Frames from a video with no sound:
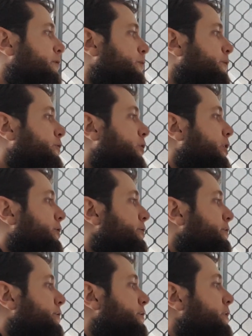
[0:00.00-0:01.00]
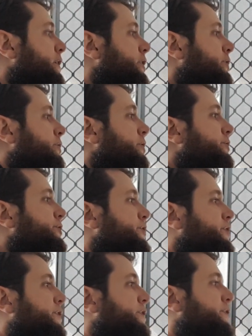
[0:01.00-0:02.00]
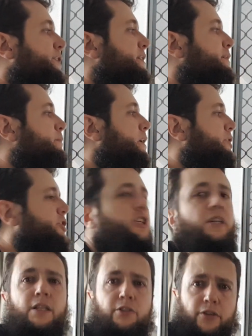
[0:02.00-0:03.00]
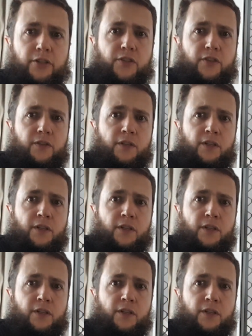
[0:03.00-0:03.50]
We've got it earns this much interest.